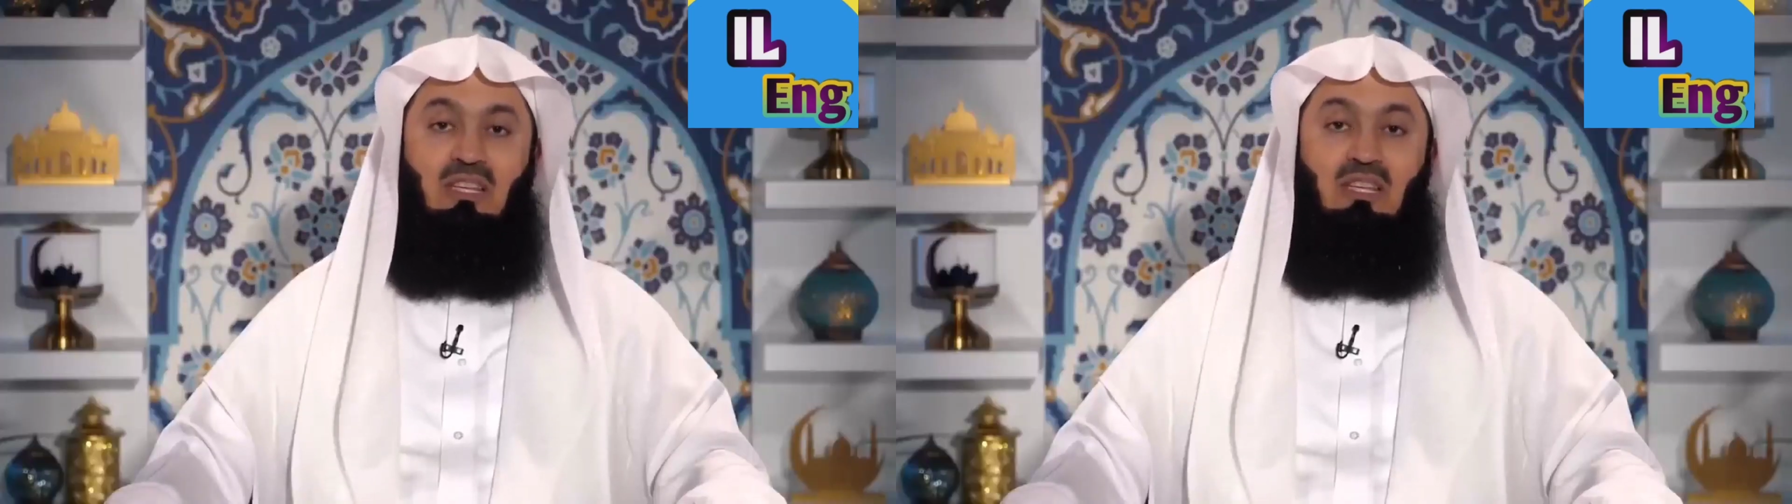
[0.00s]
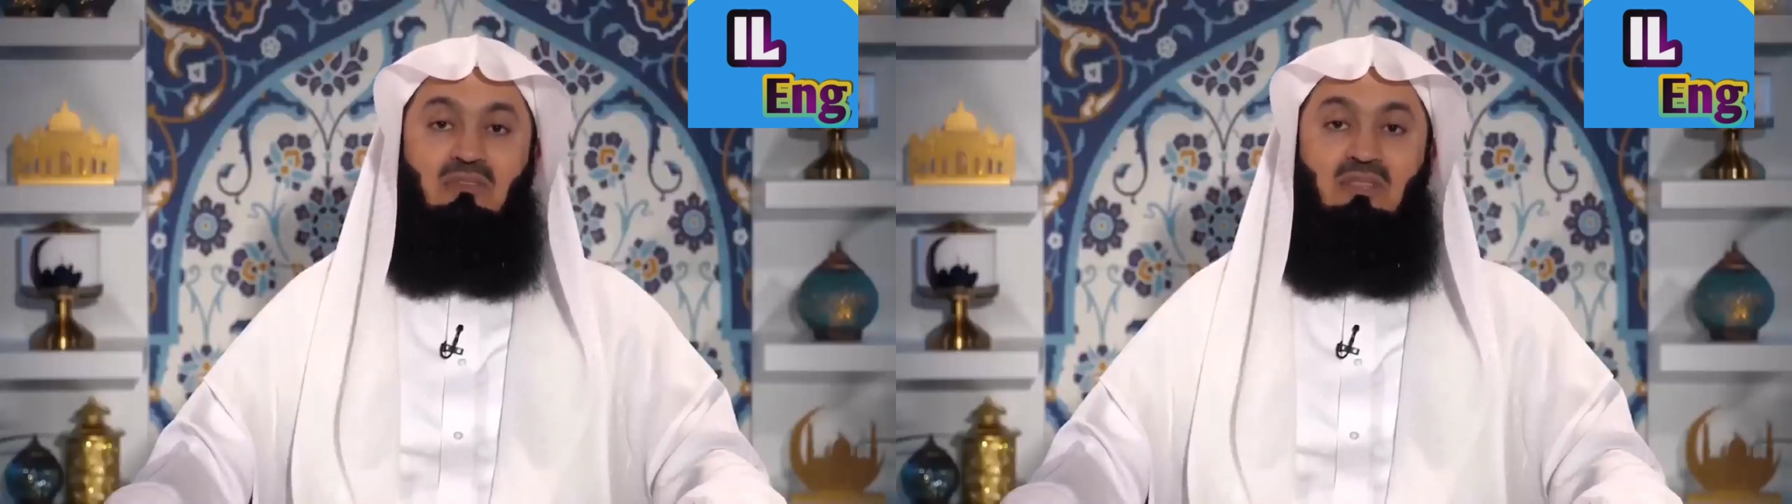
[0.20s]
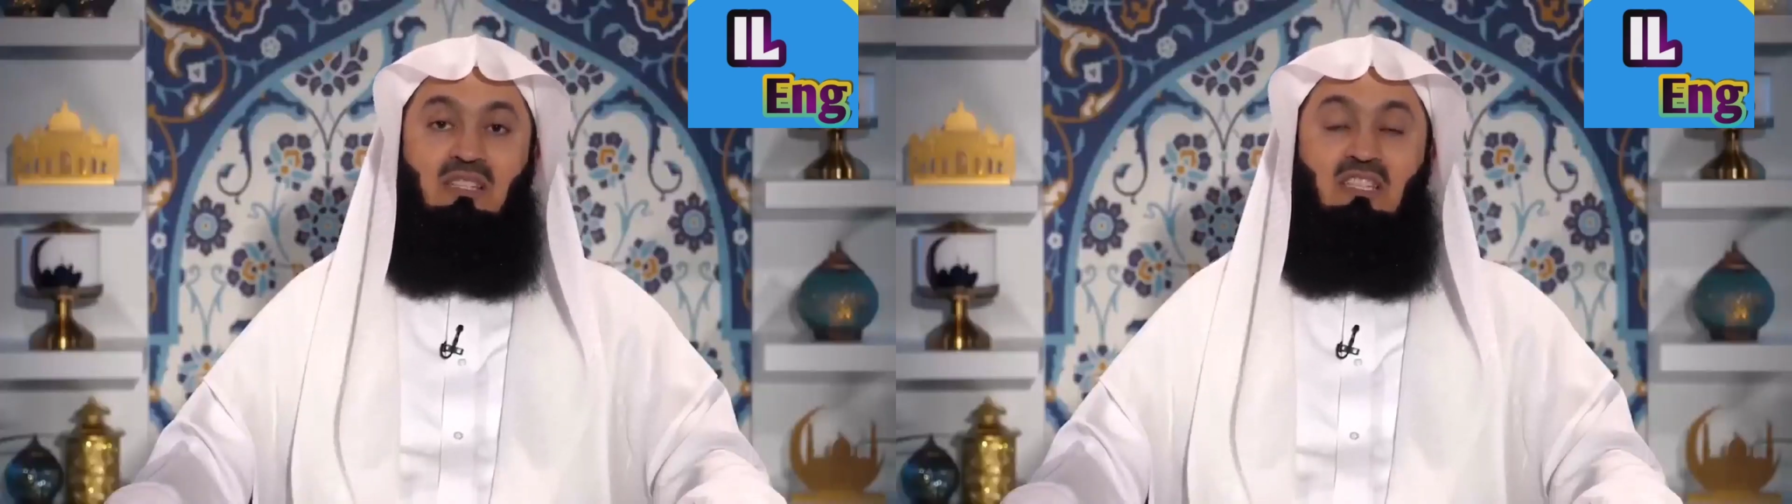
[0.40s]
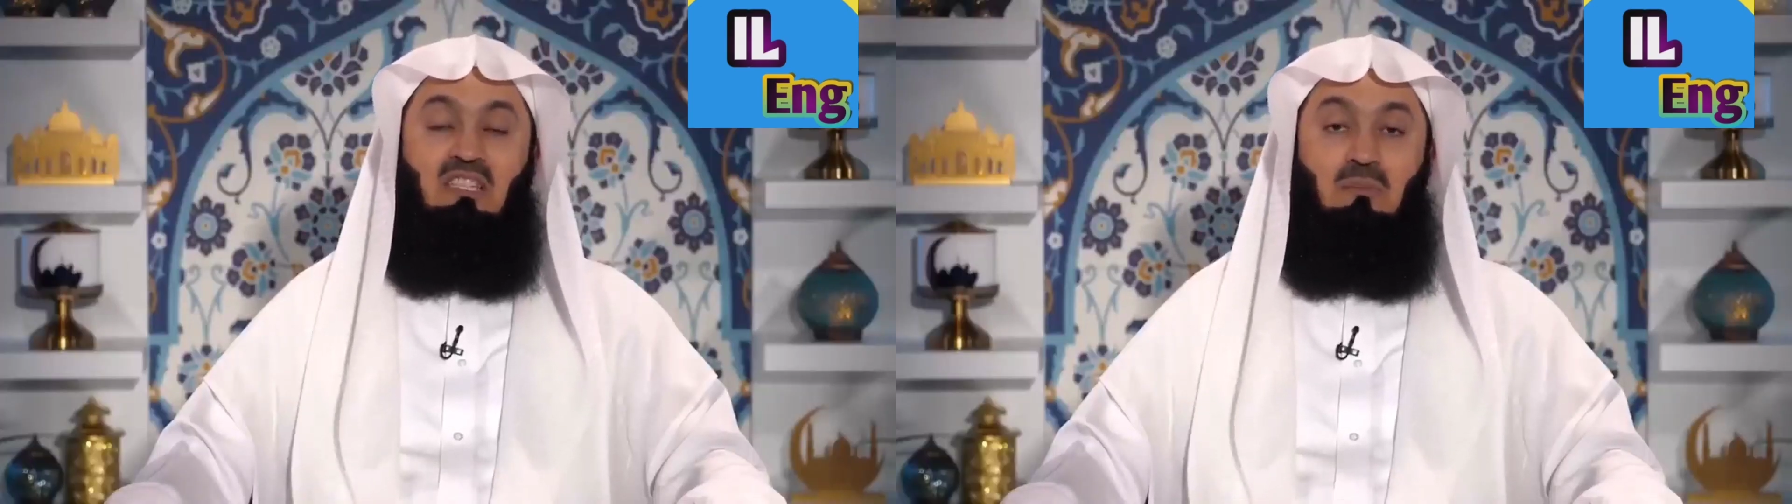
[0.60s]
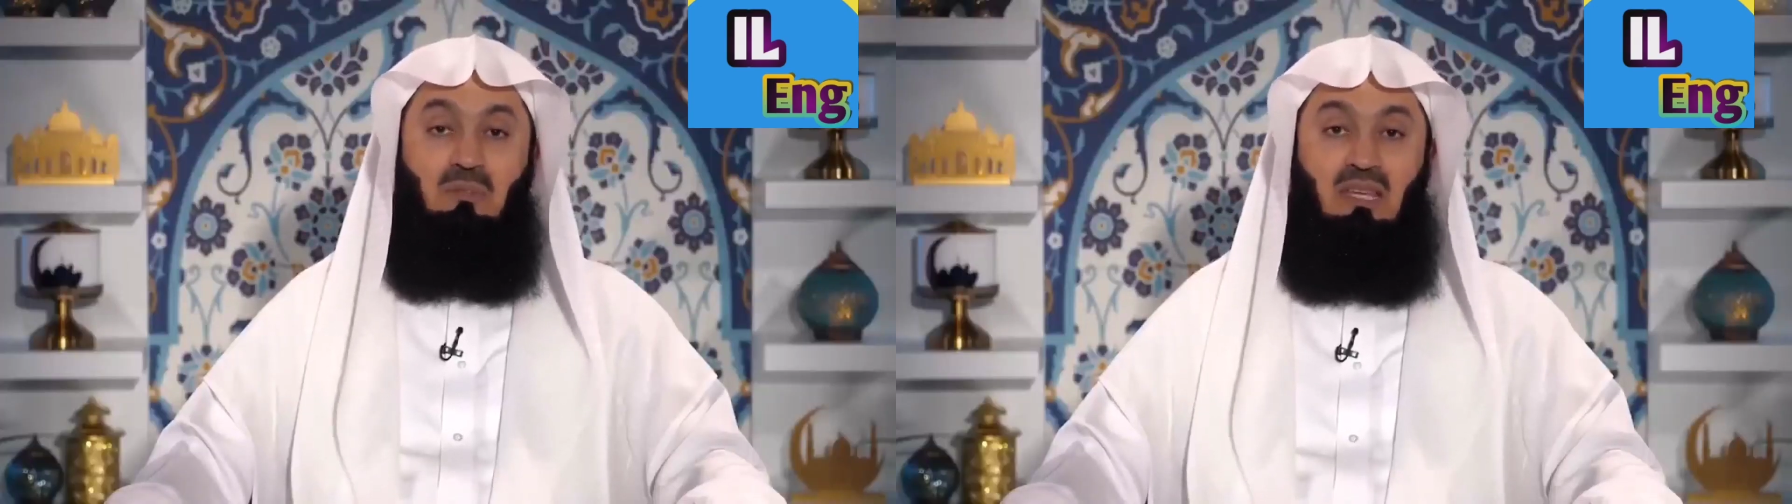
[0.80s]
even
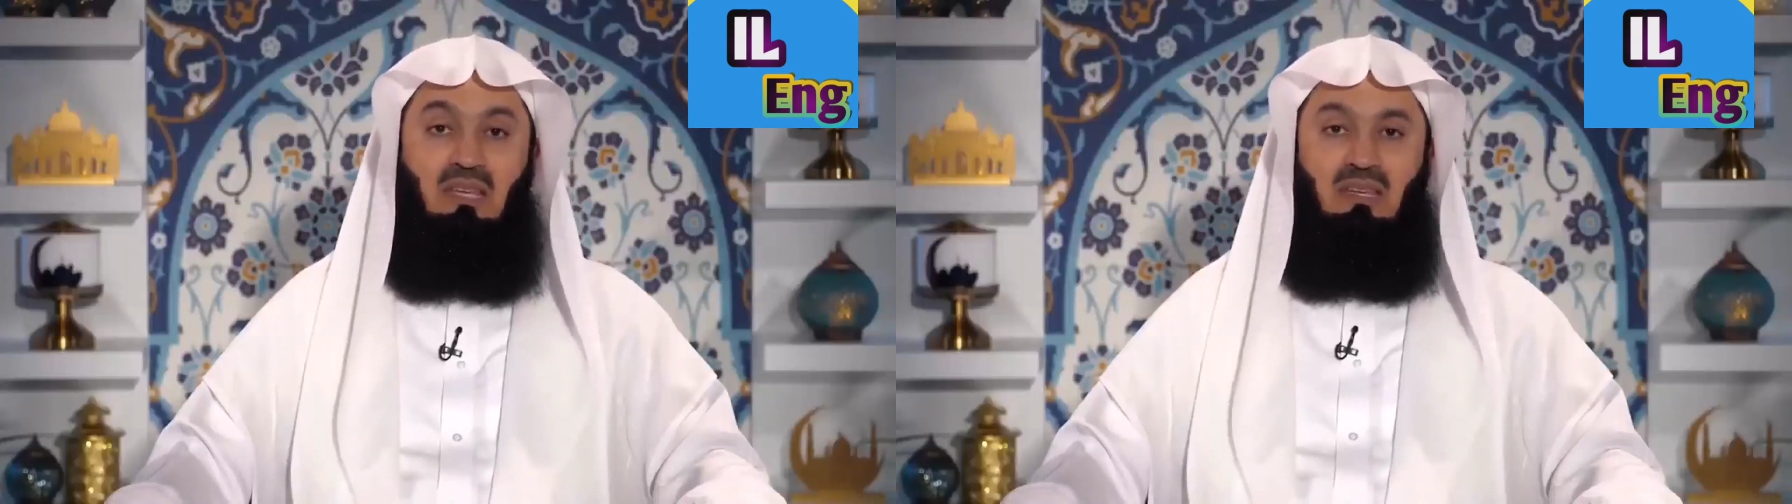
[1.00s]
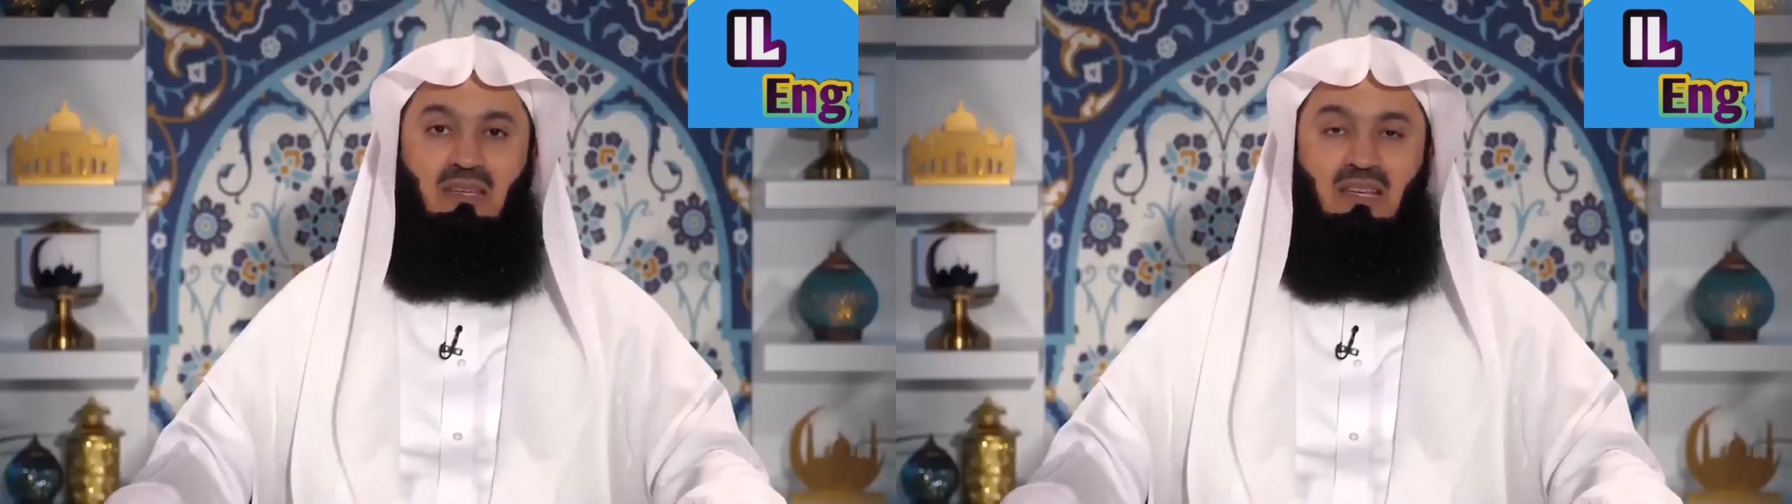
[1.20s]
speak